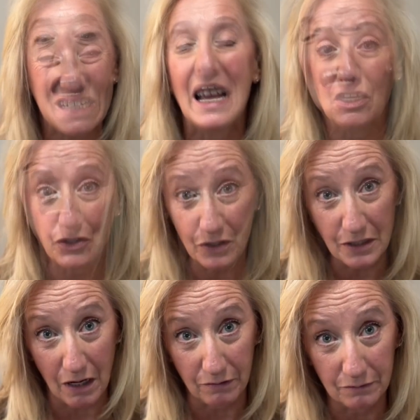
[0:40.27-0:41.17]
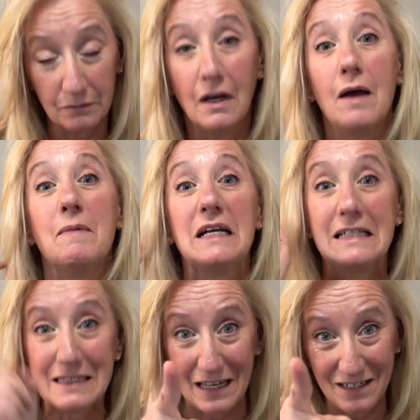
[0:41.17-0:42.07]
As you can tell, I'm
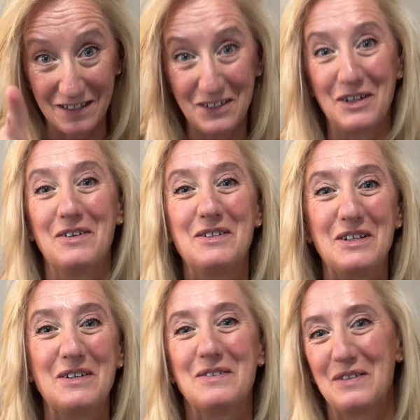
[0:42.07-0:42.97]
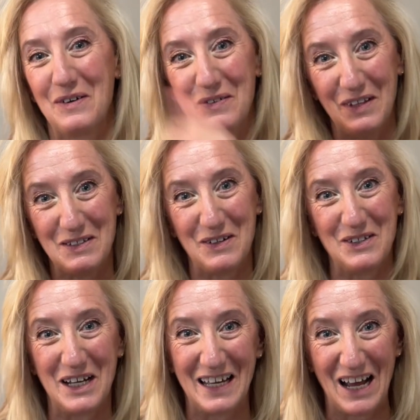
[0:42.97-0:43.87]
excited to show it to you, so let's go
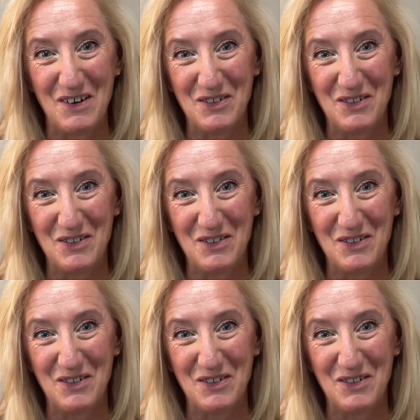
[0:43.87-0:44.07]
check it out.